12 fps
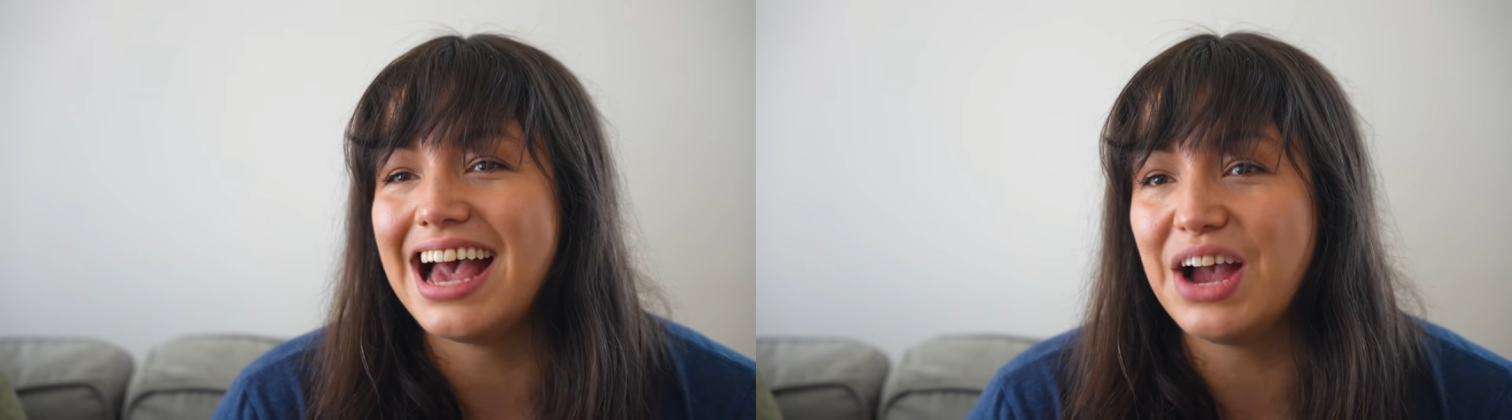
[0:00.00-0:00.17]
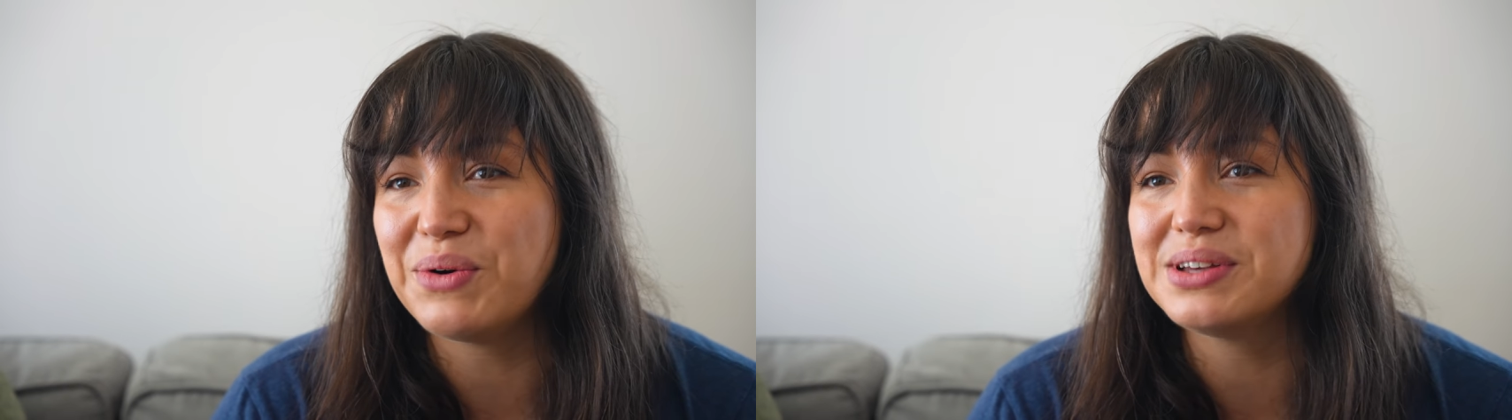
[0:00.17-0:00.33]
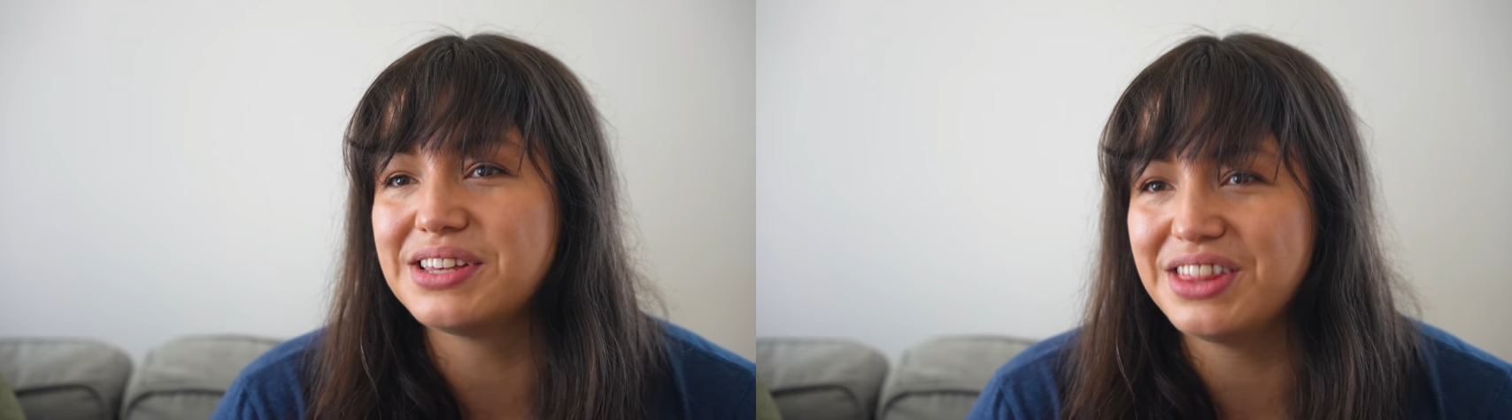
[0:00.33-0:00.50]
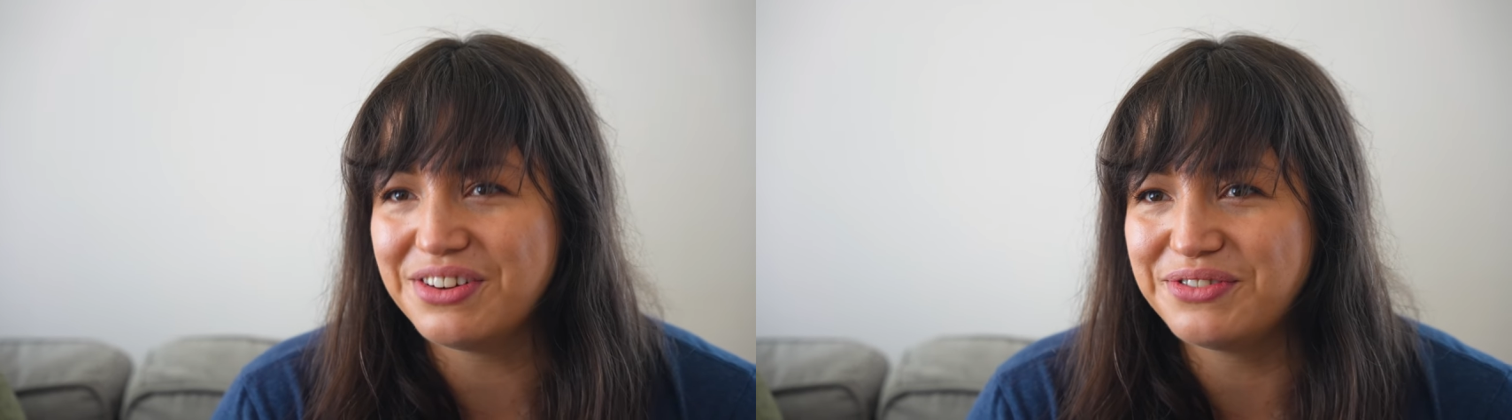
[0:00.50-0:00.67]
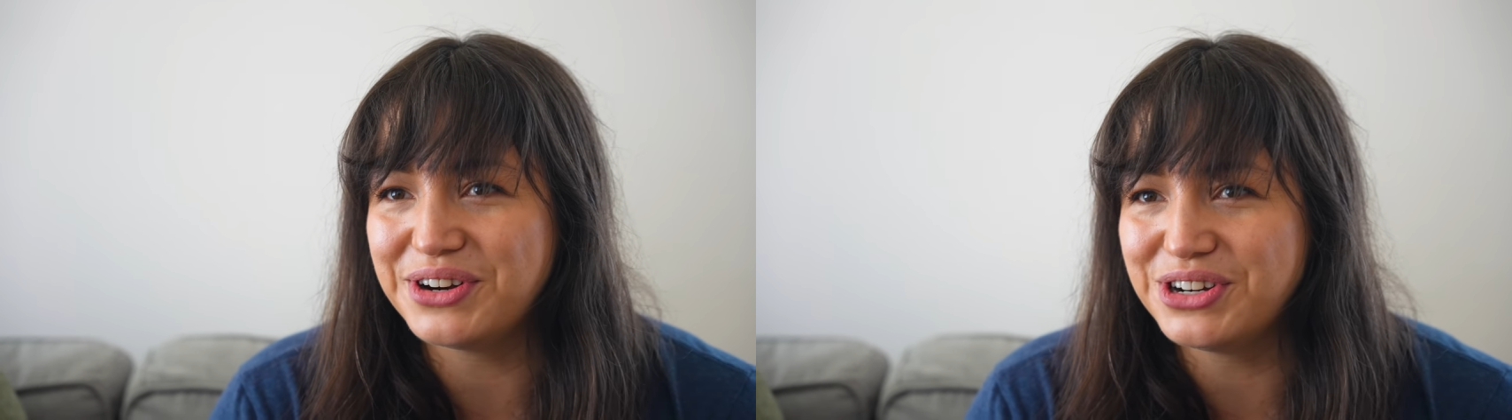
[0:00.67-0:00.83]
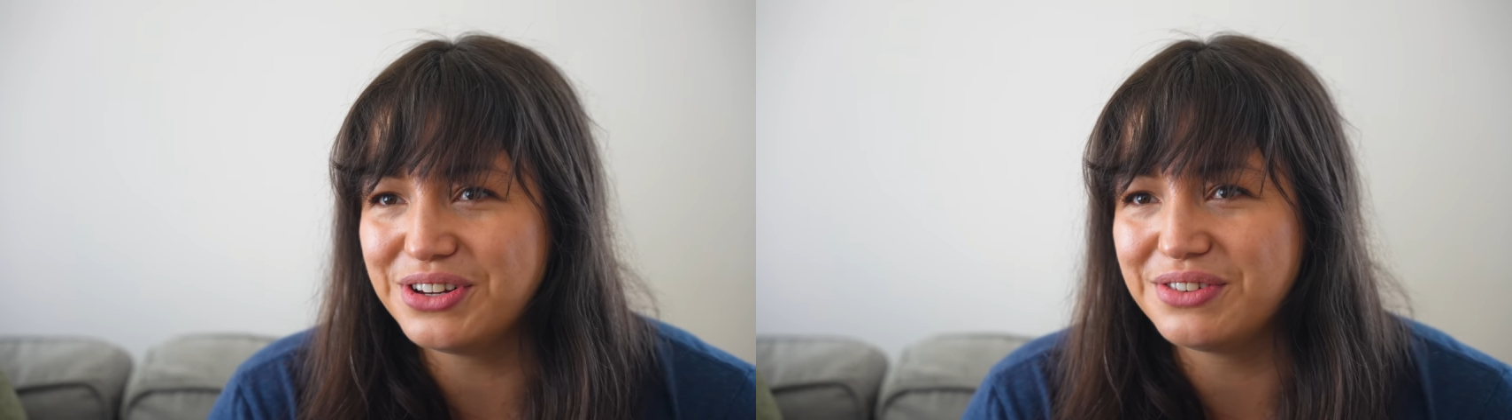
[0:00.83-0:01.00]
I was on the
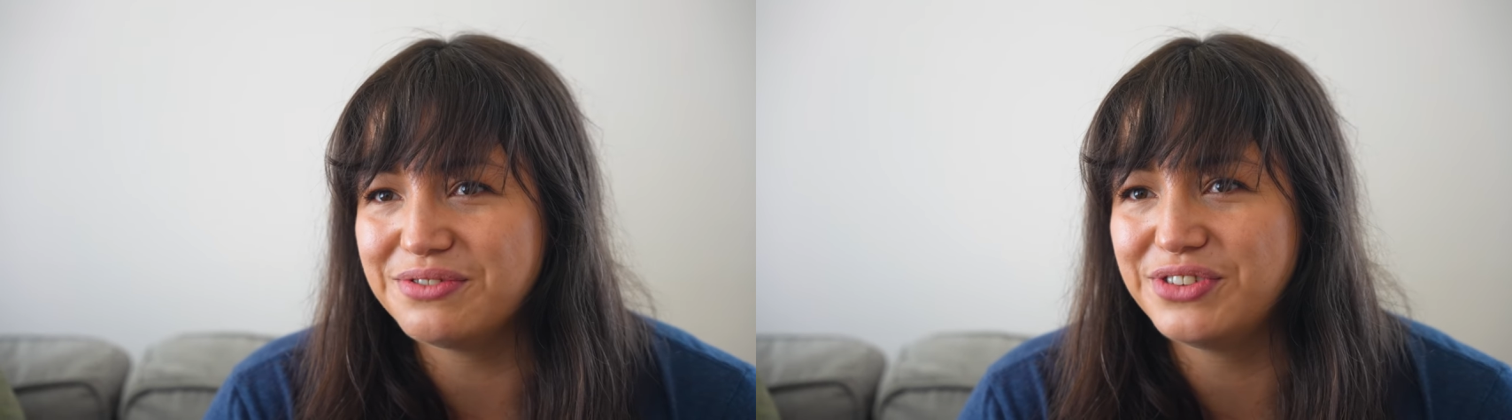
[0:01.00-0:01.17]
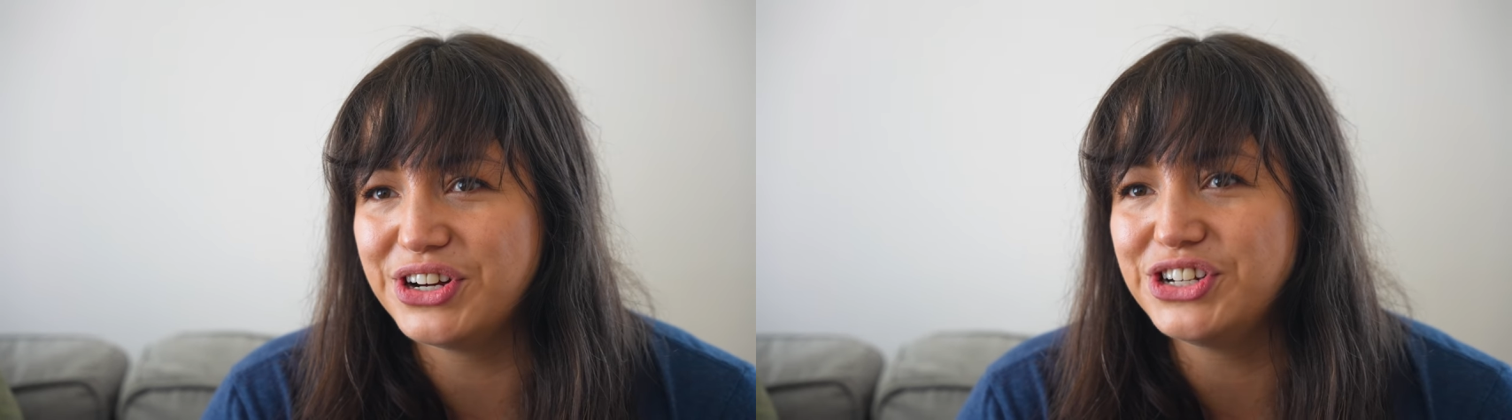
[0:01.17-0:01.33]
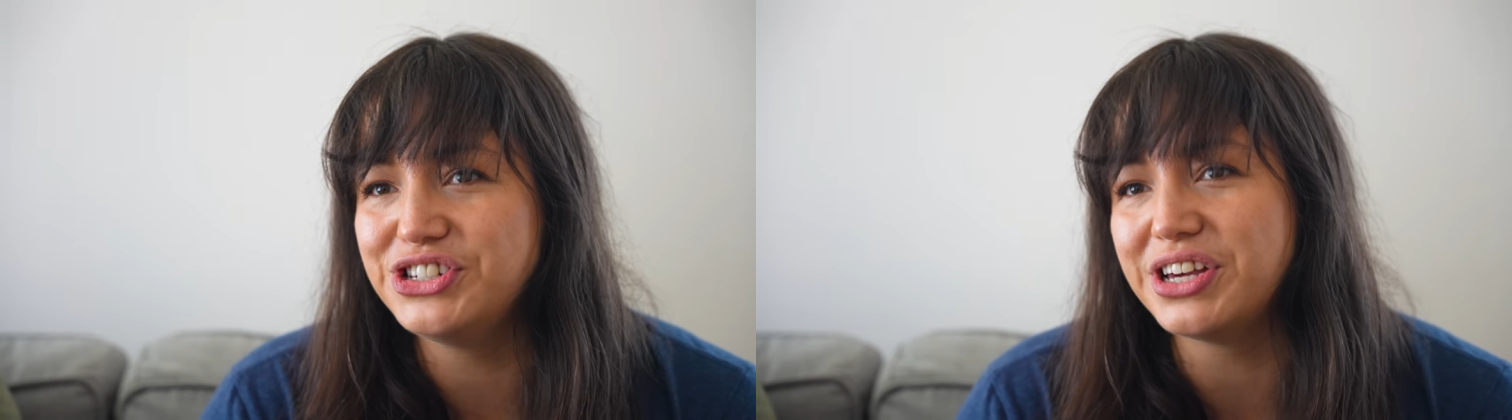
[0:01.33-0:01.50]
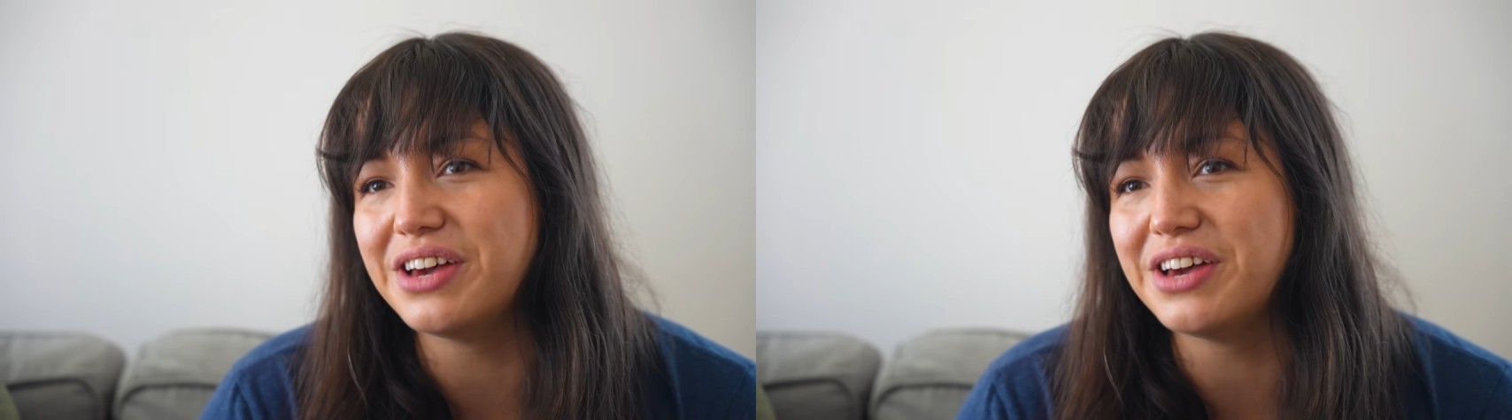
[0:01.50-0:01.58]
verge